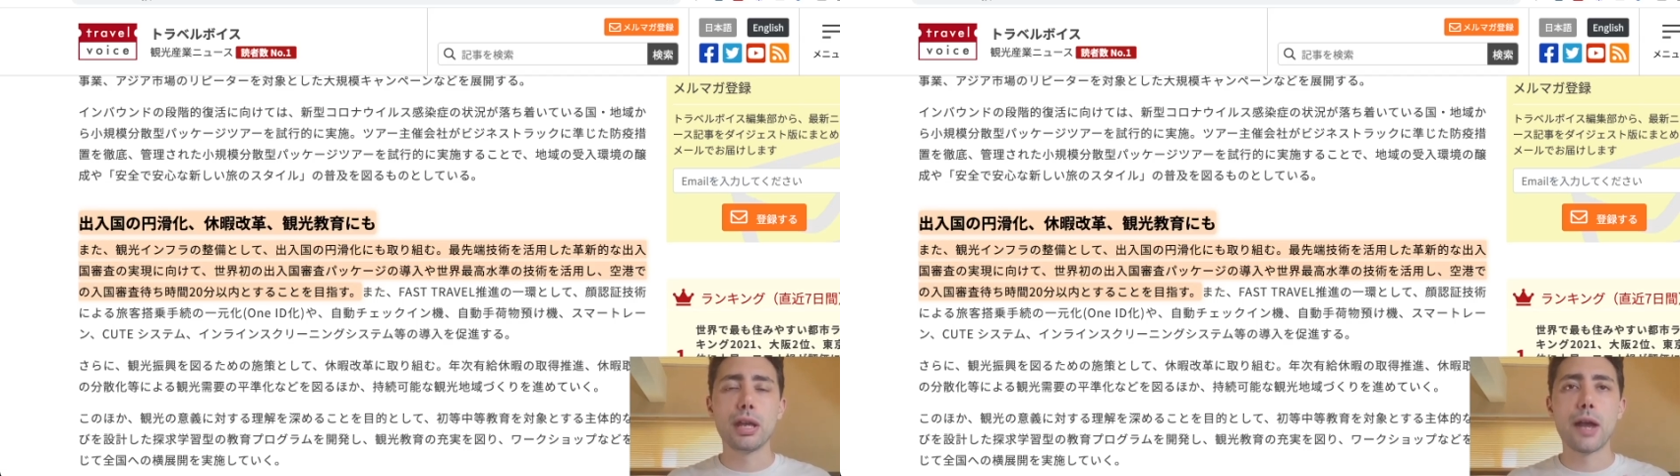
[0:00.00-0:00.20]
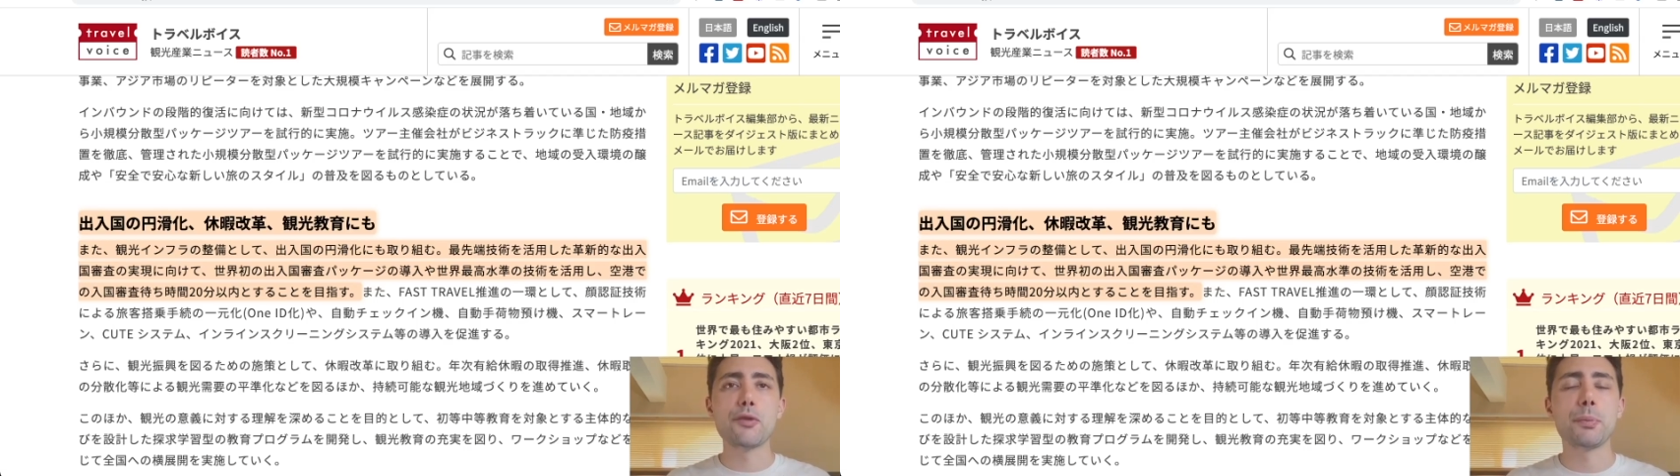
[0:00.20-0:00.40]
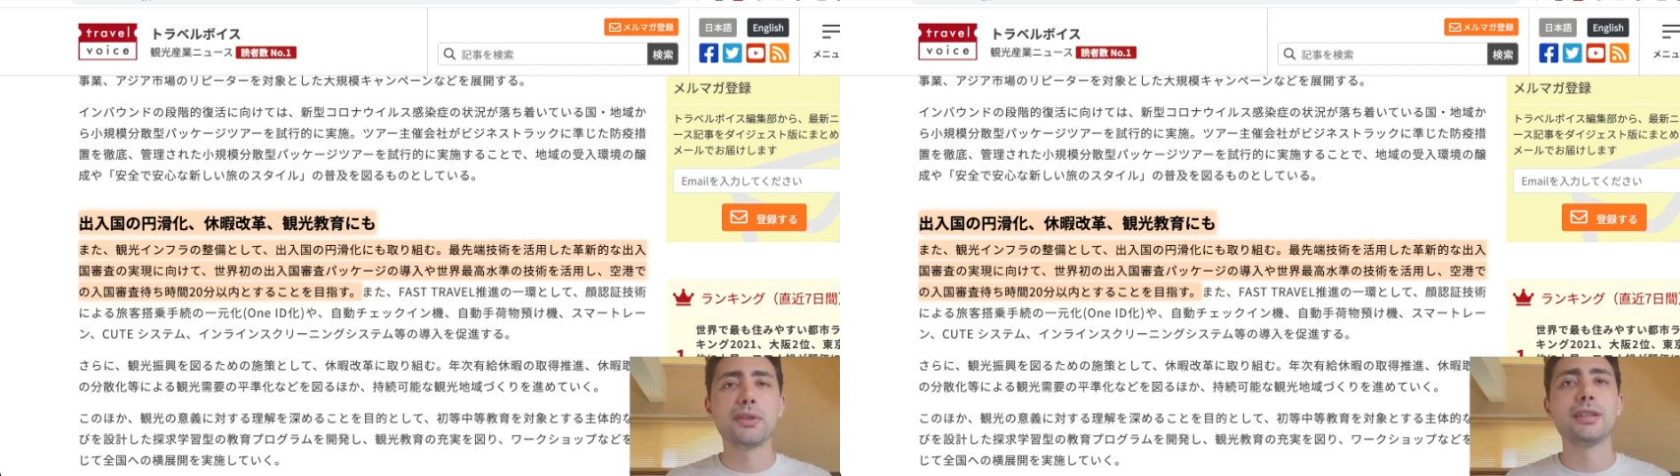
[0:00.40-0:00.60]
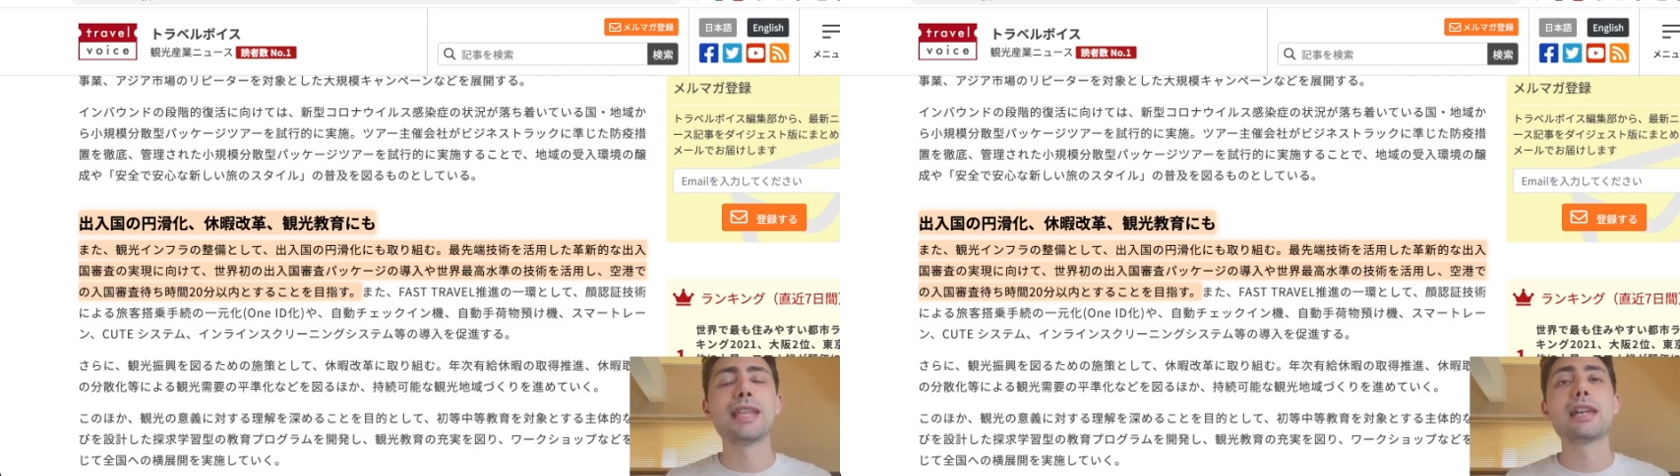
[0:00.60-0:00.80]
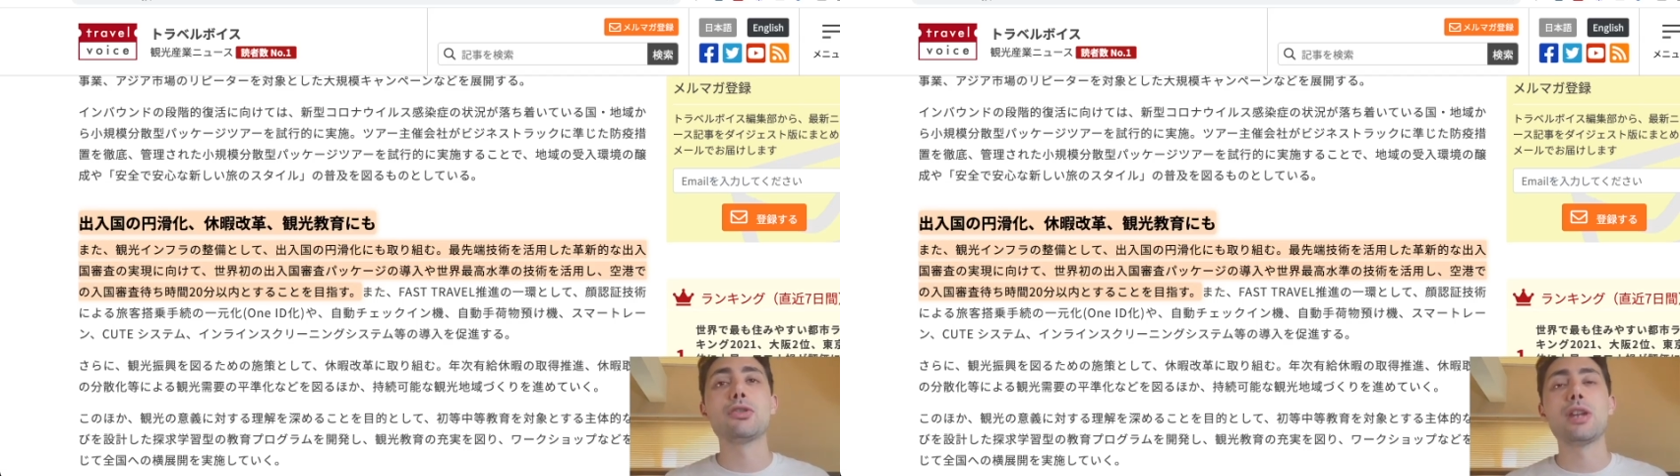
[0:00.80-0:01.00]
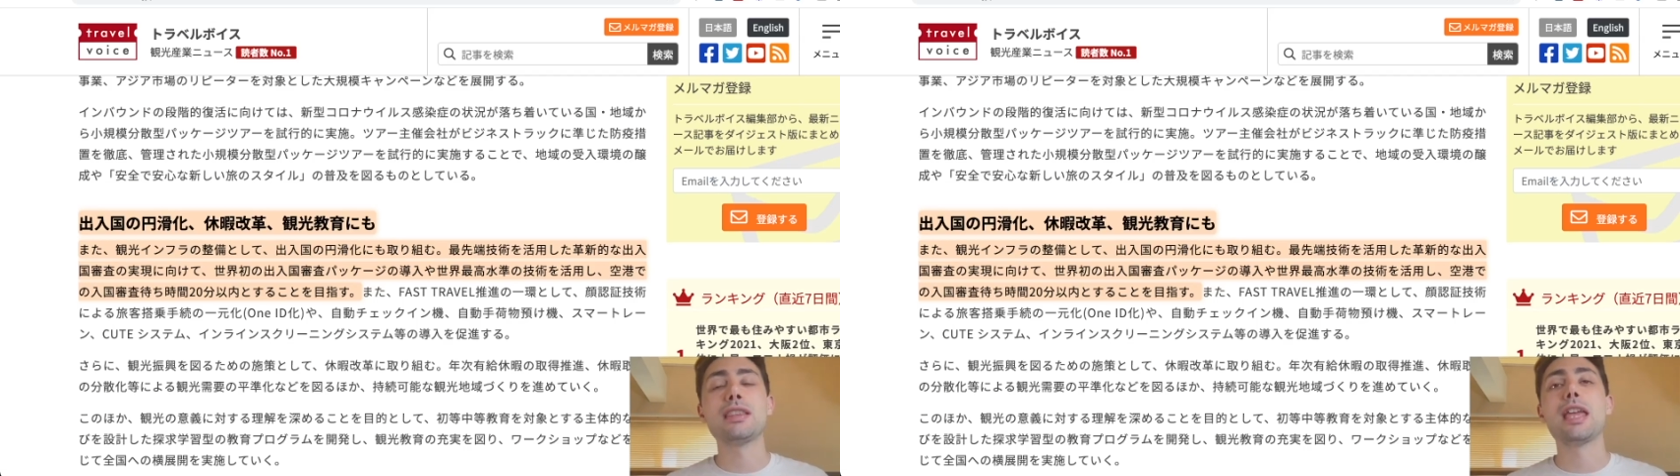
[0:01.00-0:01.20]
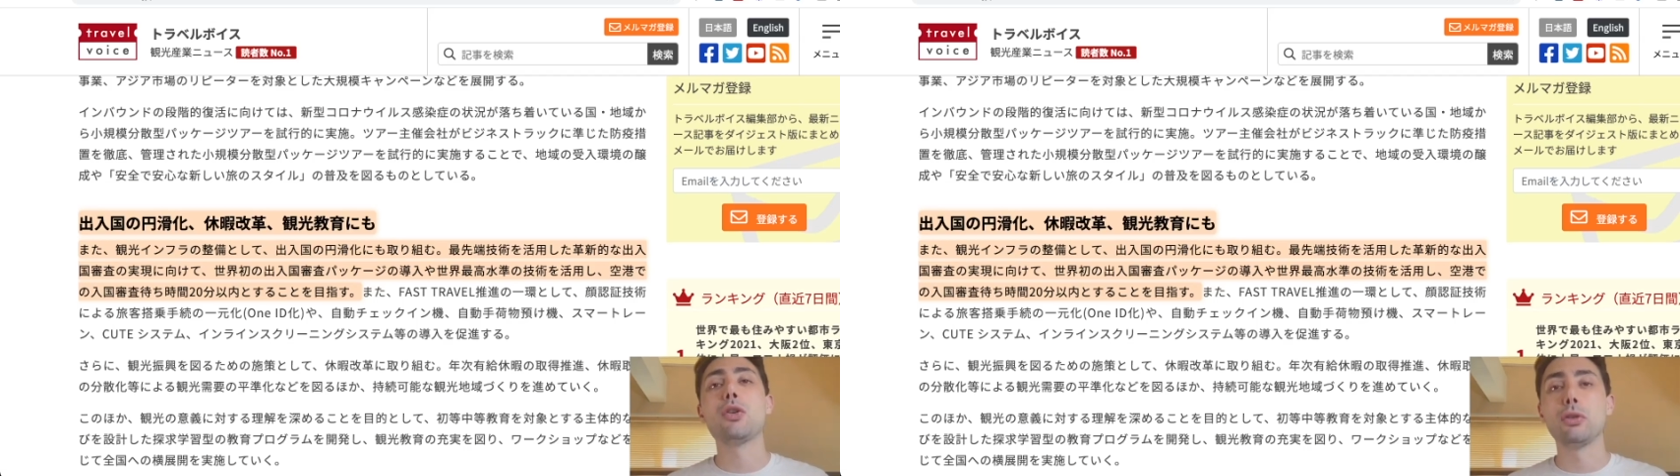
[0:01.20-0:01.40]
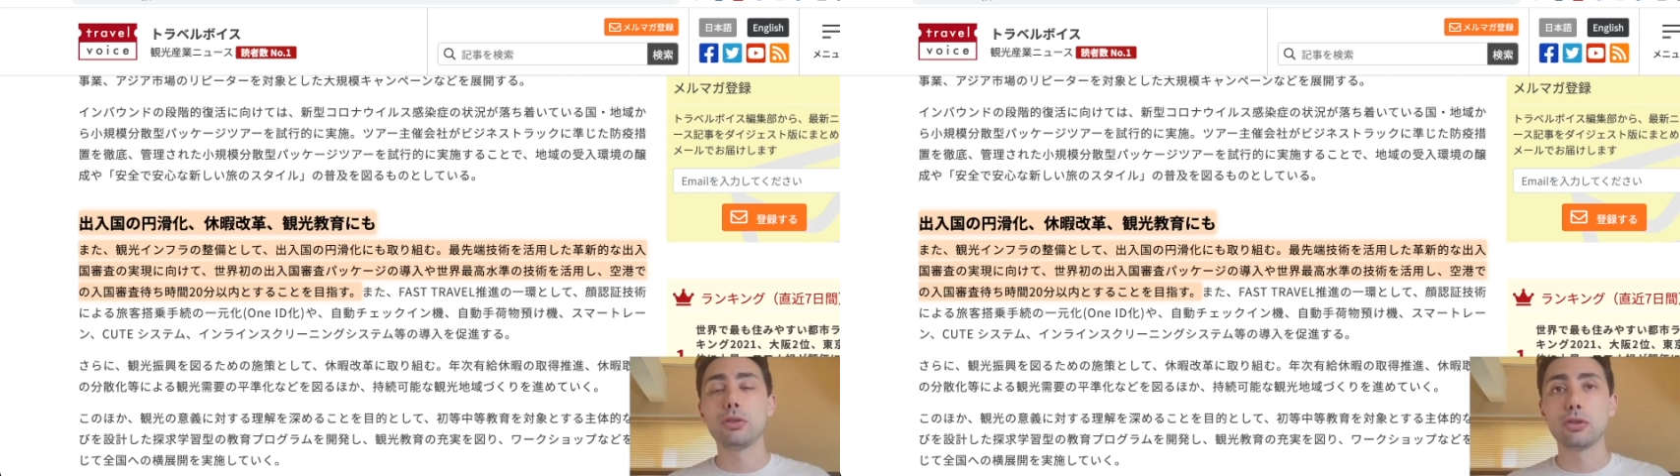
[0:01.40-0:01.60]
100% accurate, and
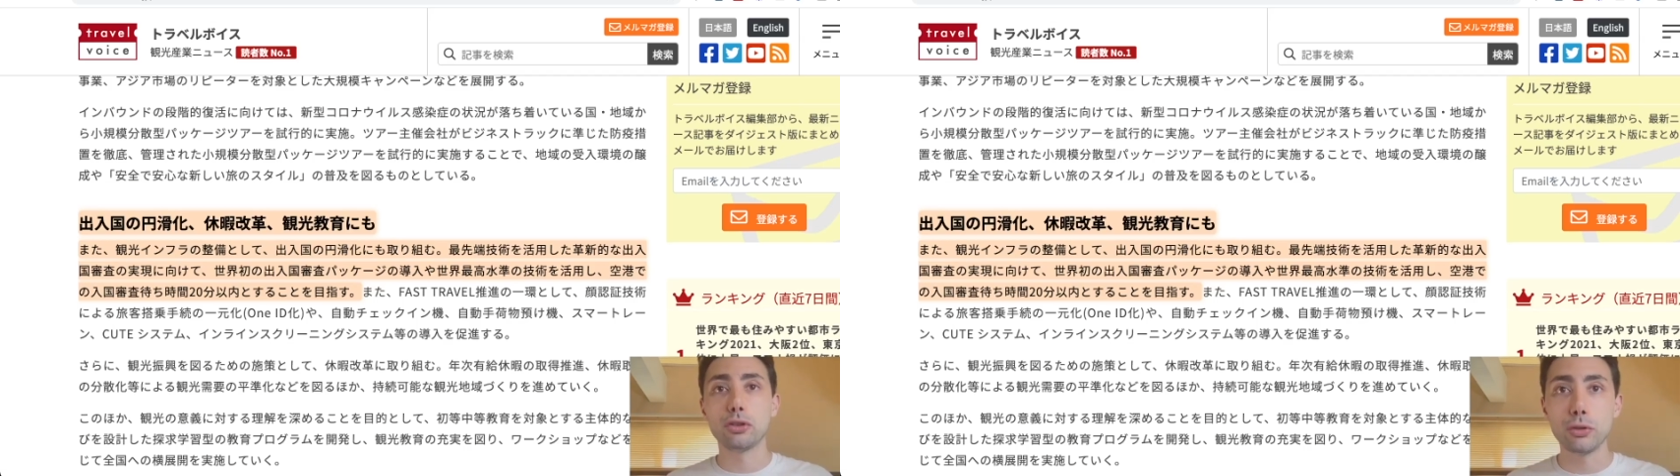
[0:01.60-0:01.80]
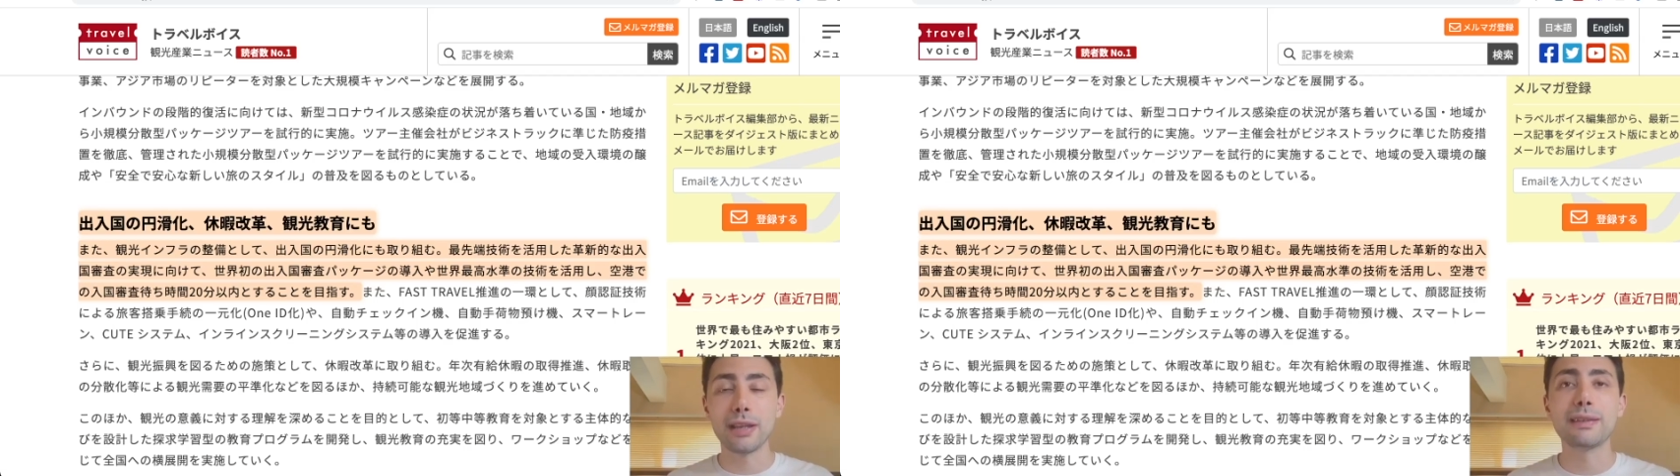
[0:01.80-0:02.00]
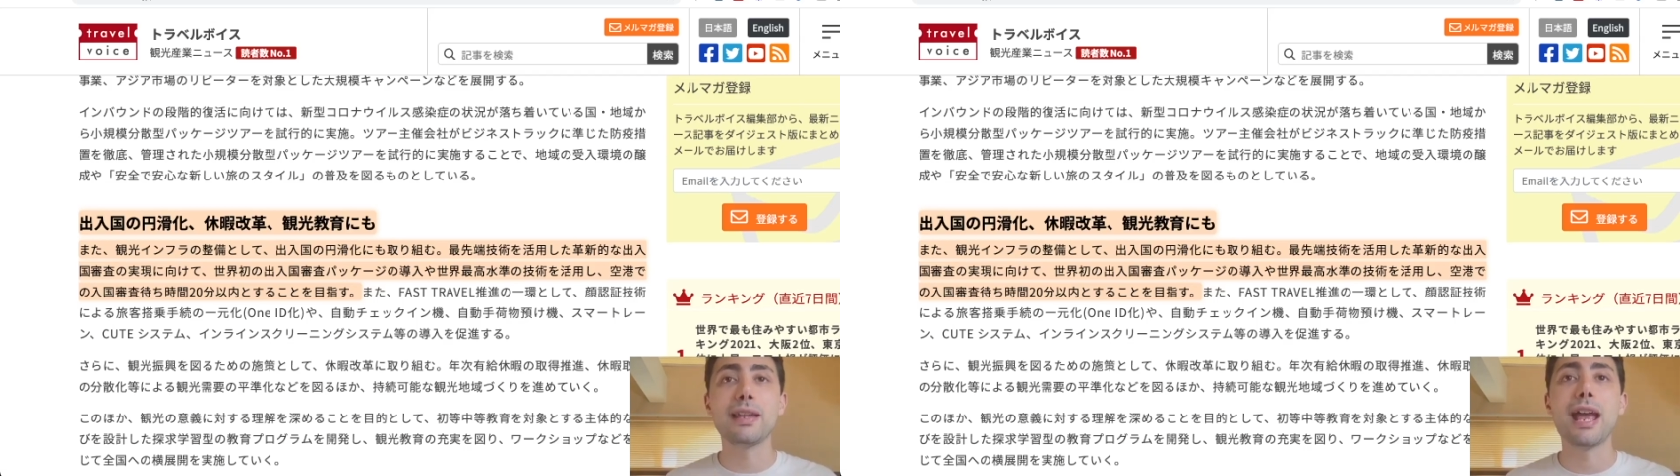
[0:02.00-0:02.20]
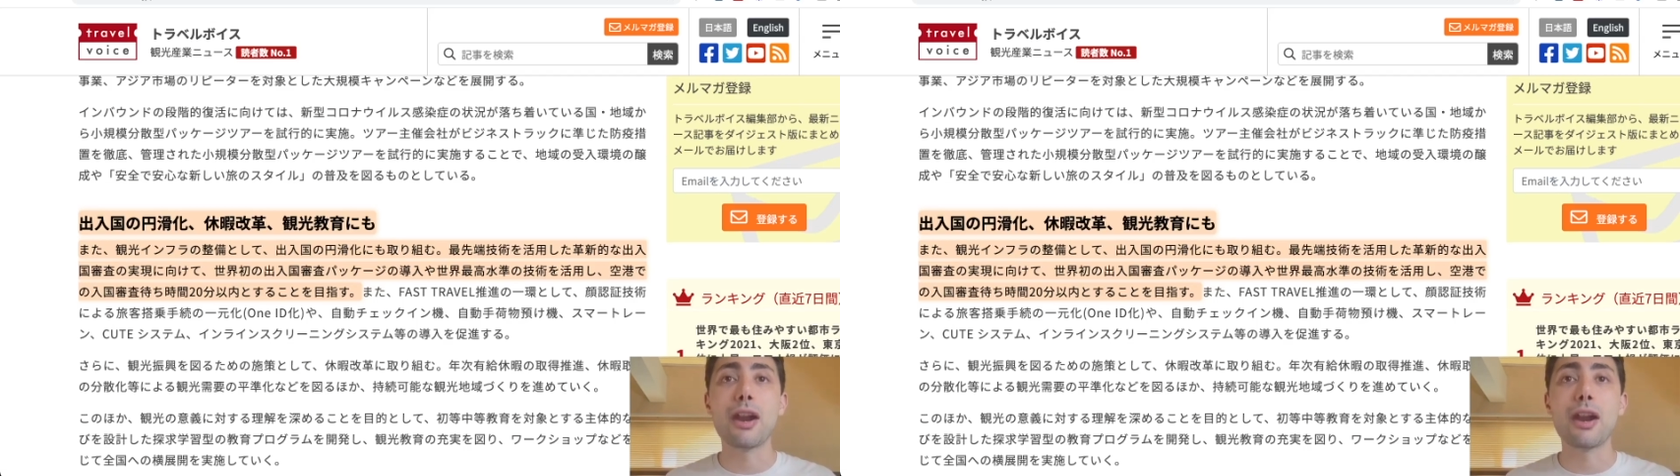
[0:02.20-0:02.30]
also students